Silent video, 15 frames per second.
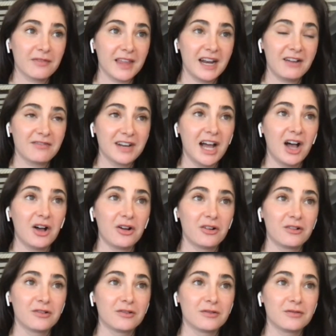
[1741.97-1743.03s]
yeah. that I've
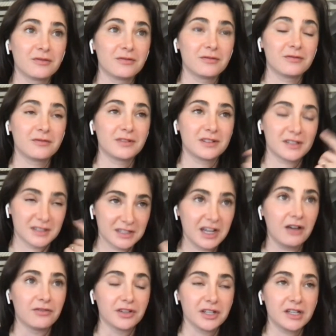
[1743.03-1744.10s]
now
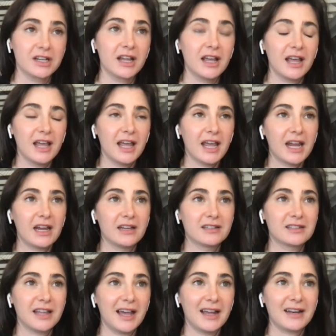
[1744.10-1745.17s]
discovered is
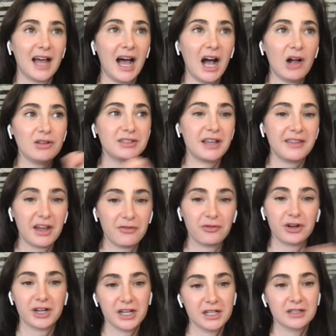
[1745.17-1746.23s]
mm. that our South
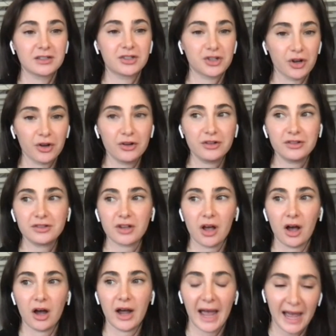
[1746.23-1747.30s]
African shows
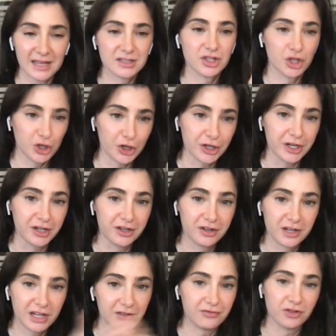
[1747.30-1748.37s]
are as good,
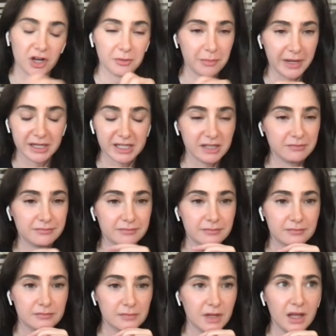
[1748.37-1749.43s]
if not better,
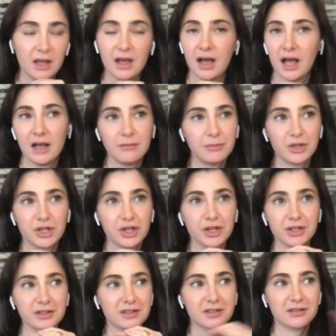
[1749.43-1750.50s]

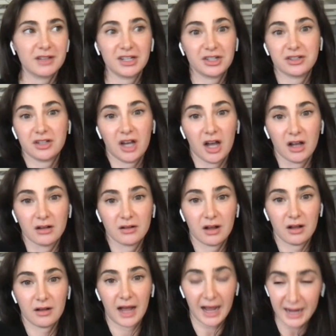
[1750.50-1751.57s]
because are they are.
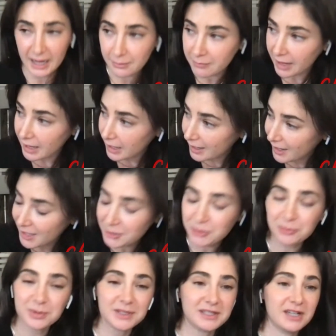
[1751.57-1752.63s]
I am
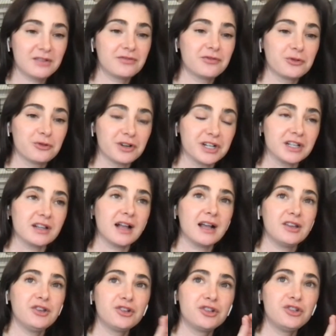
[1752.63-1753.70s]
100% for real.
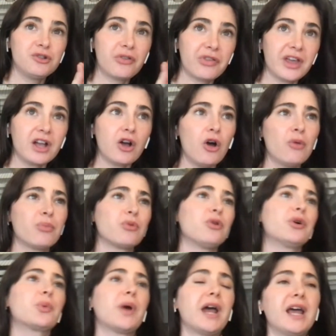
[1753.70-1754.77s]
You know, you think, oh,
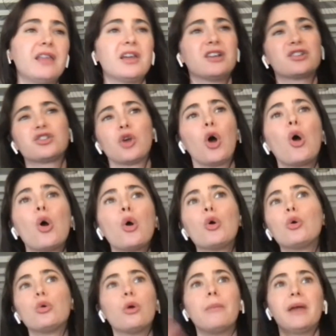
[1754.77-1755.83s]
Broadway, they're
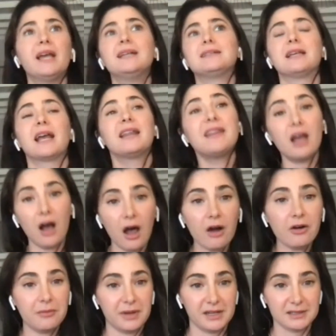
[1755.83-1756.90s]
so amazing, and they
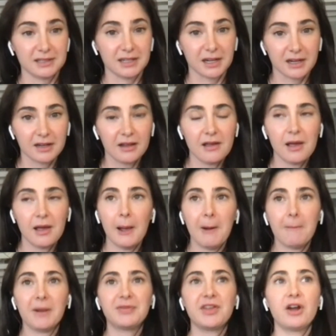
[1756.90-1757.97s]
are amazing,
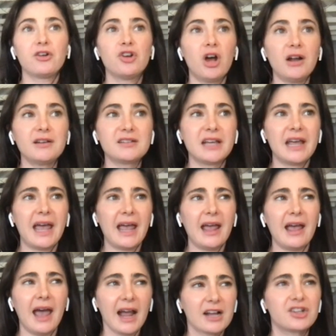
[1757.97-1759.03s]
but they're not
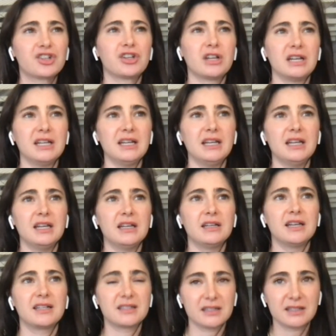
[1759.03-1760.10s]
actually
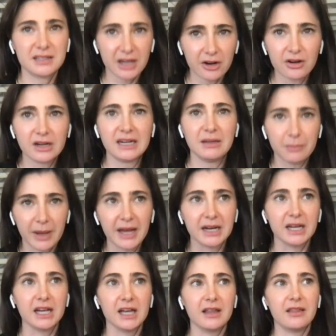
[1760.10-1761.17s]
necessarily
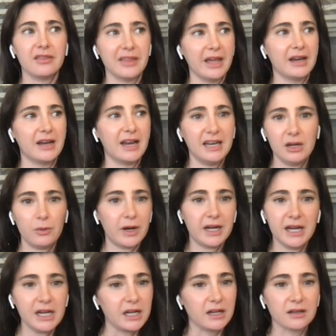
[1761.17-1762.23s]
better than anyone
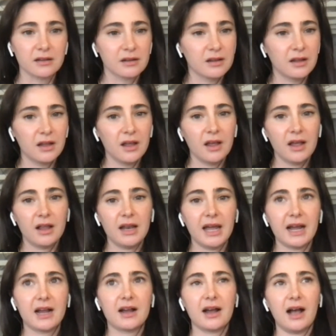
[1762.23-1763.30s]
here.
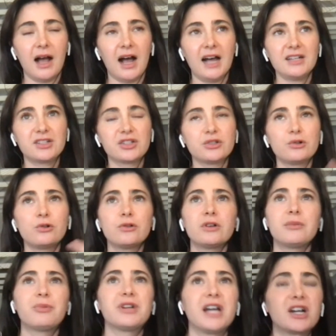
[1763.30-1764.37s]
Like I saw
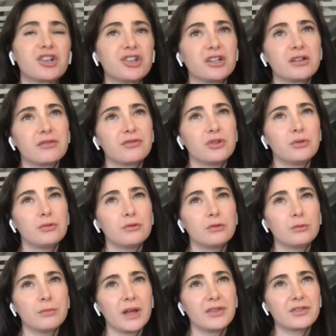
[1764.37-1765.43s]
a production a
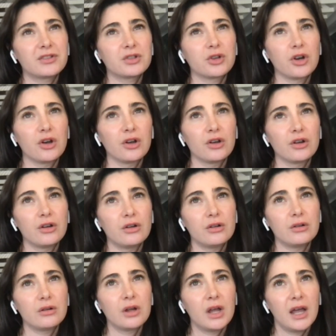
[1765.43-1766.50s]
few months ago